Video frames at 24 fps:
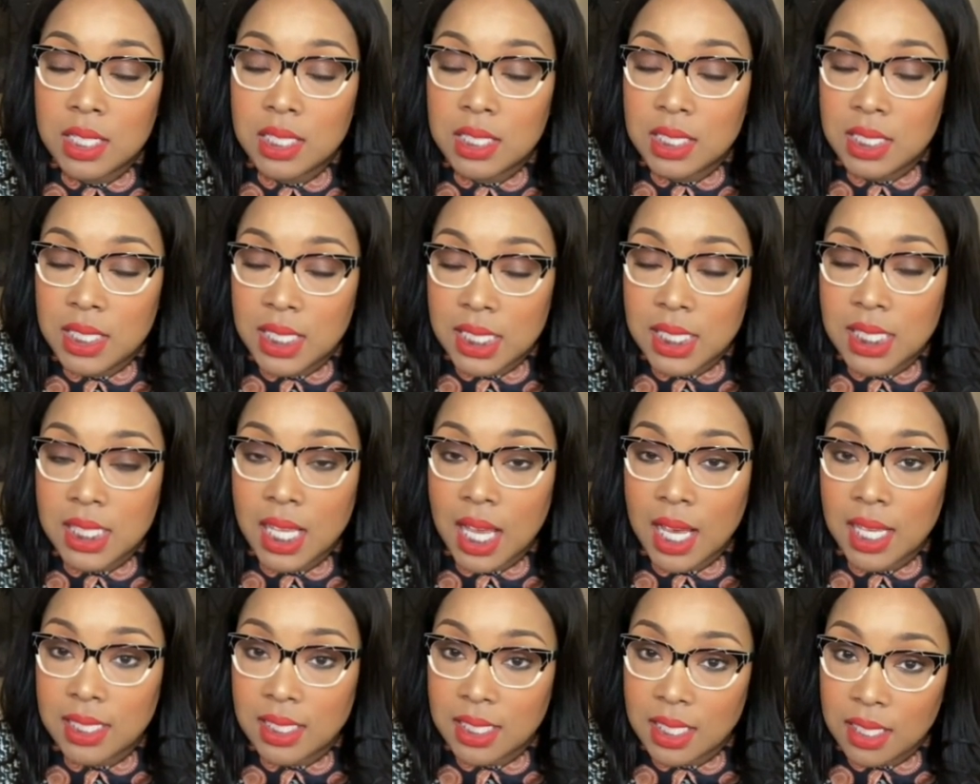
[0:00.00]

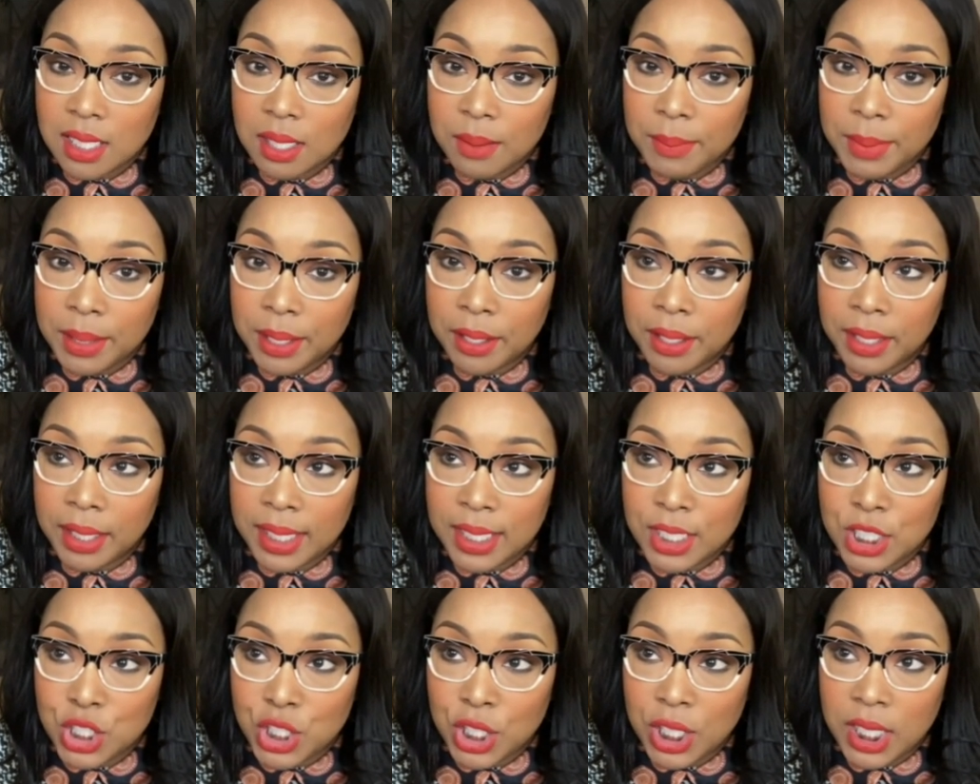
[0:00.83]
disgusting American
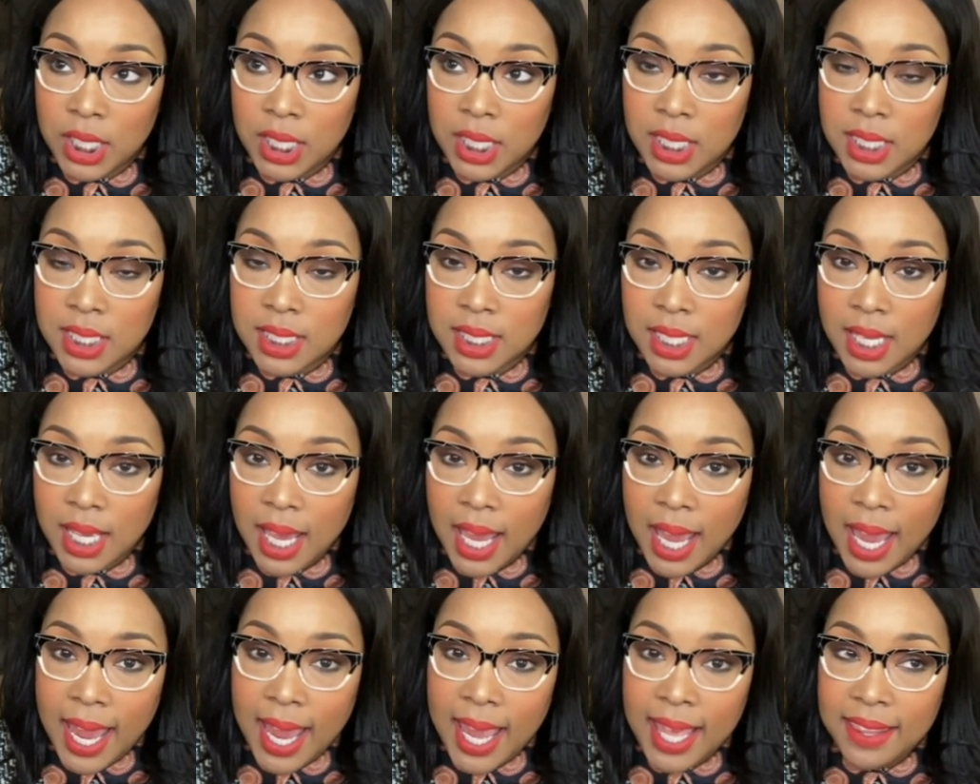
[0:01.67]
cheese,
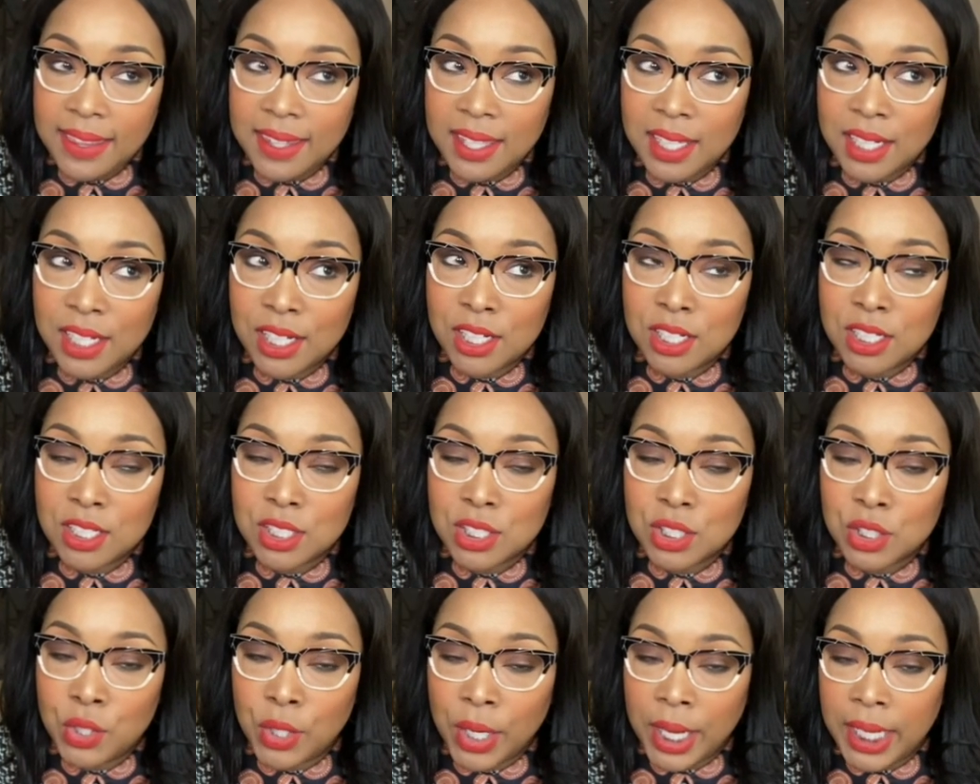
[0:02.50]
and then there's
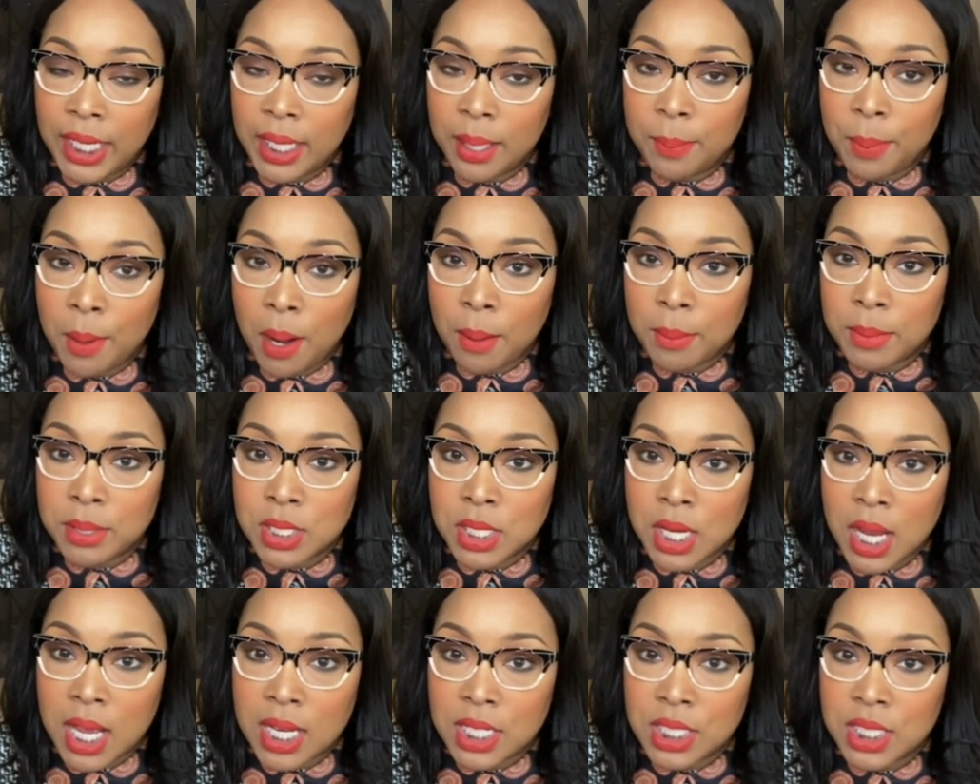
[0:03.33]
grated
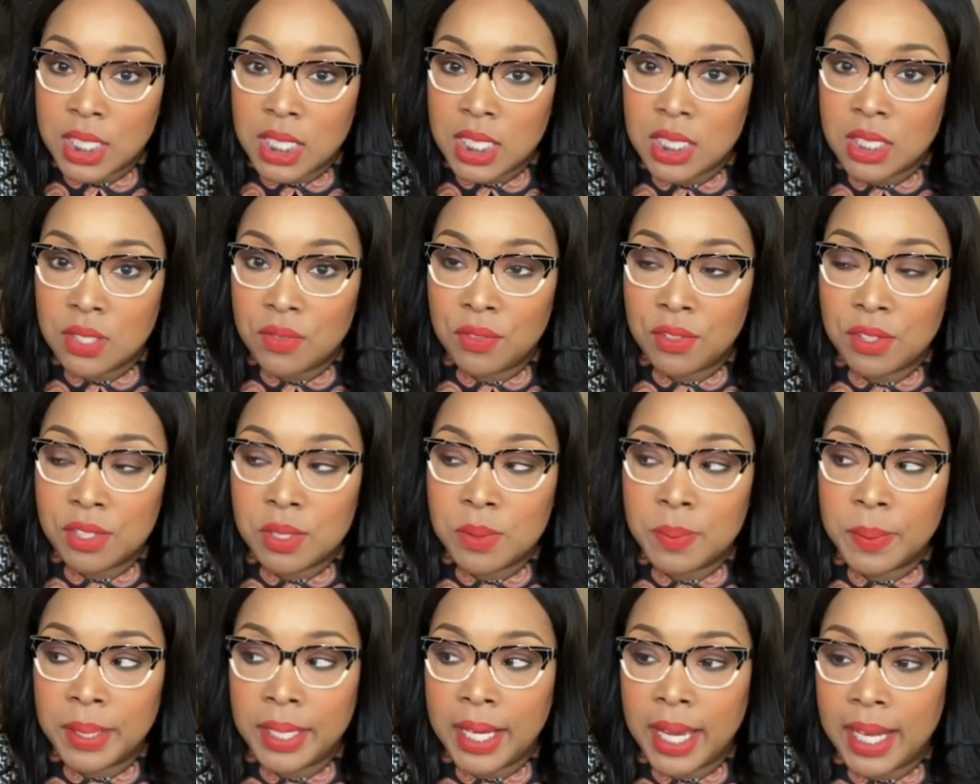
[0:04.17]
Parmesan cheese for
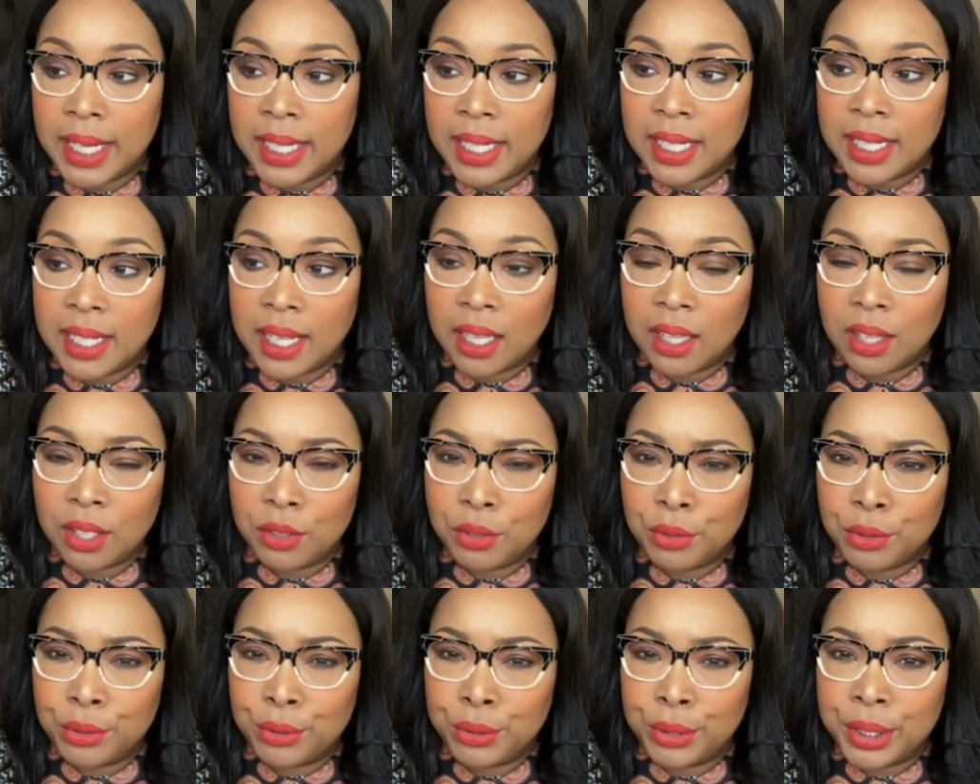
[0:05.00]
spaghetti in that
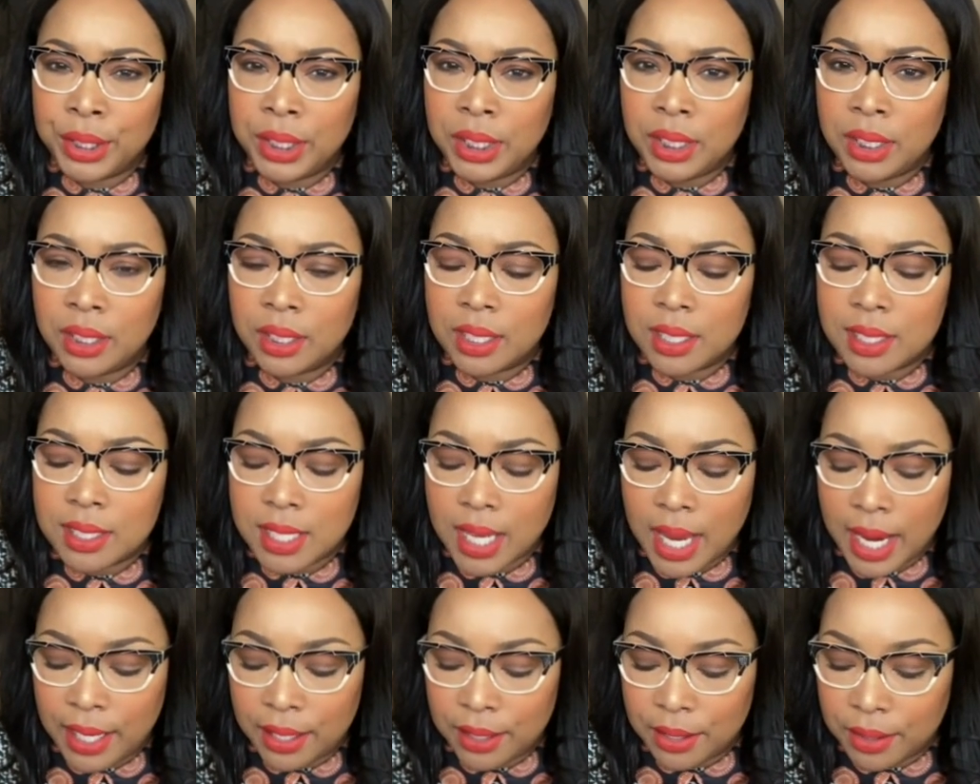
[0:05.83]
little green
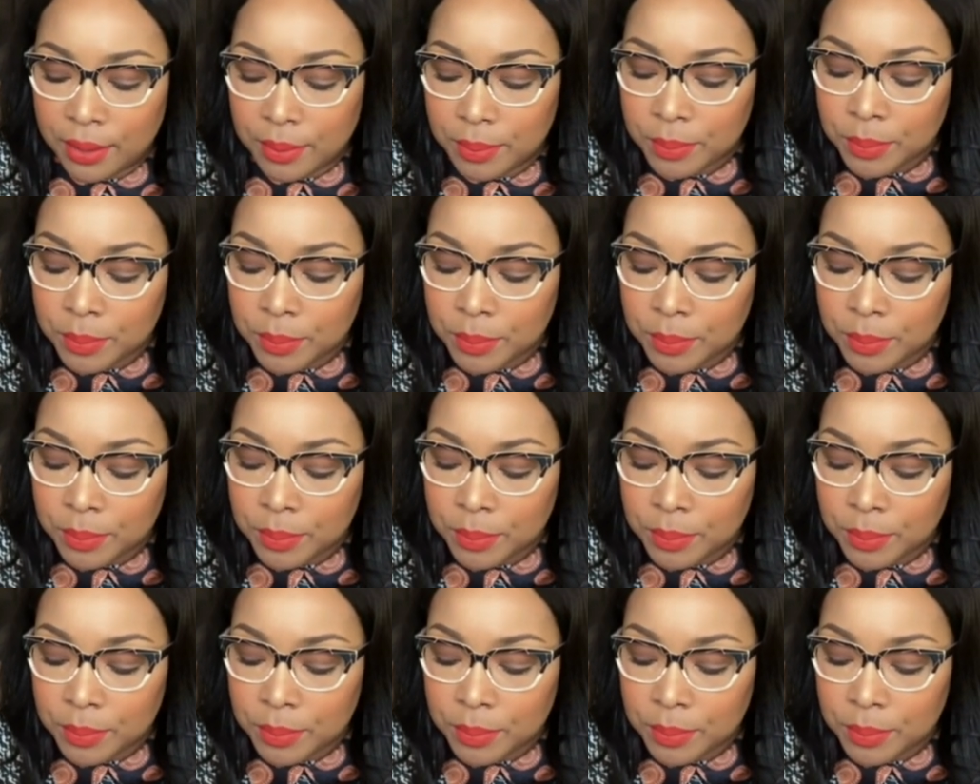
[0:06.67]
container.